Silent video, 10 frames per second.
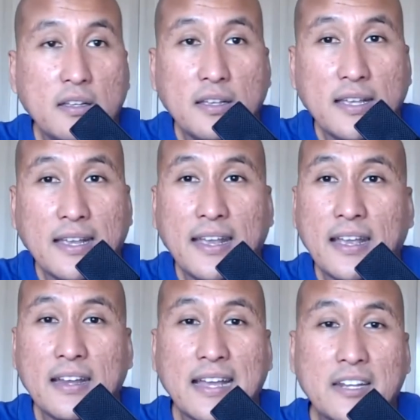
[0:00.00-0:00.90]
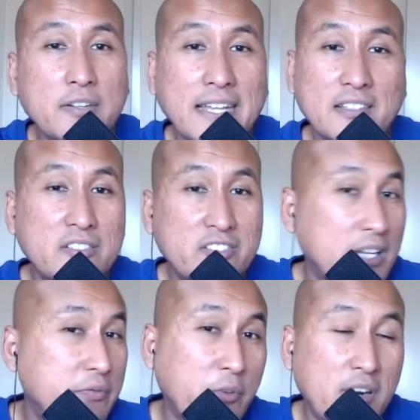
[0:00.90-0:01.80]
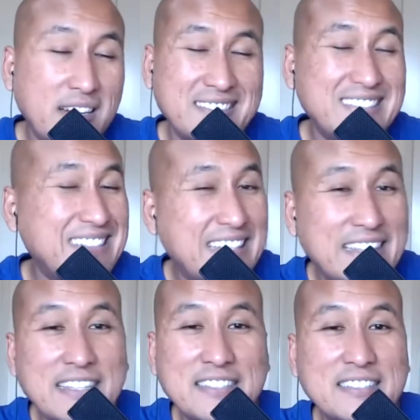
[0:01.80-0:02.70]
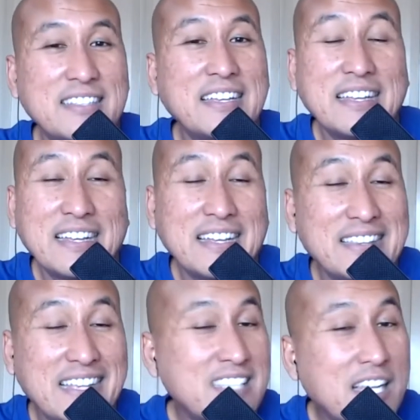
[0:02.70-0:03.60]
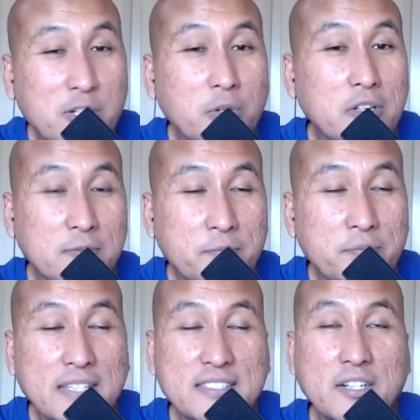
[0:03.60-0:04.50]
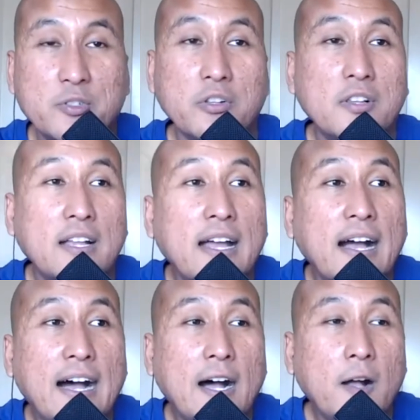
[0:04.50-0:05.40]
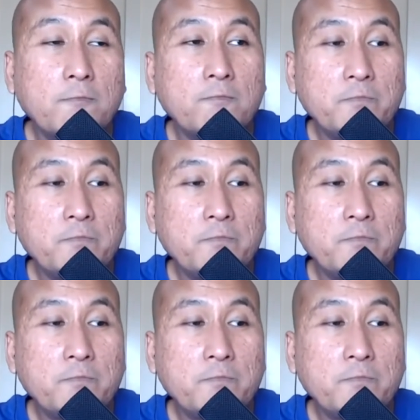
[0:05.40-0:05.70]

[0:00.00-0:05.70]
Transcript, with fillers: and I don't get shit for it. Yeah, that's that's not cool. That's not cool. Um